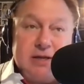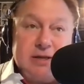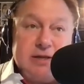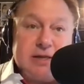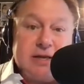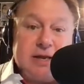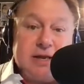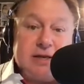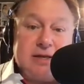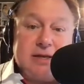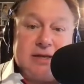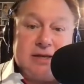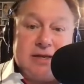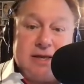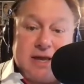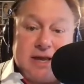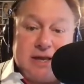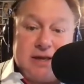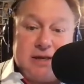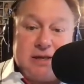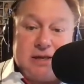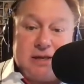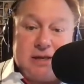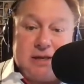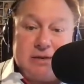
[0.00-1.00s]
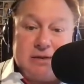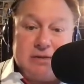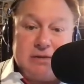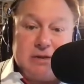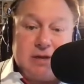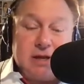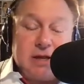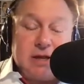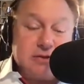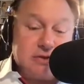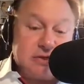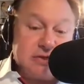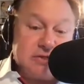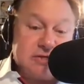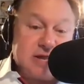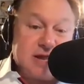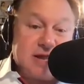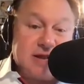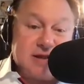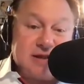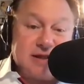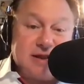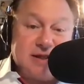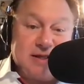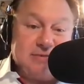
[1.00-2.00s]
take a guess. I'll just
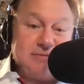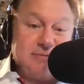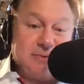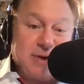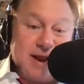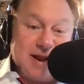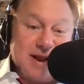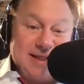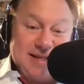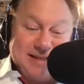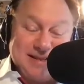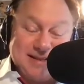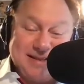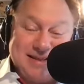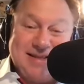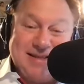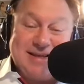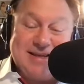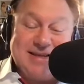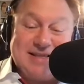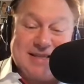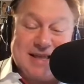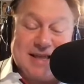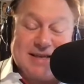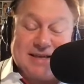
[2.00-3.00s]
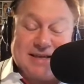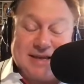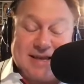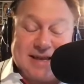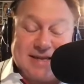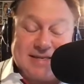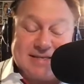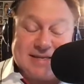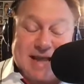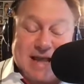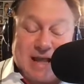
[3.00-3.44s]
ask Randy and Lee, take a guess.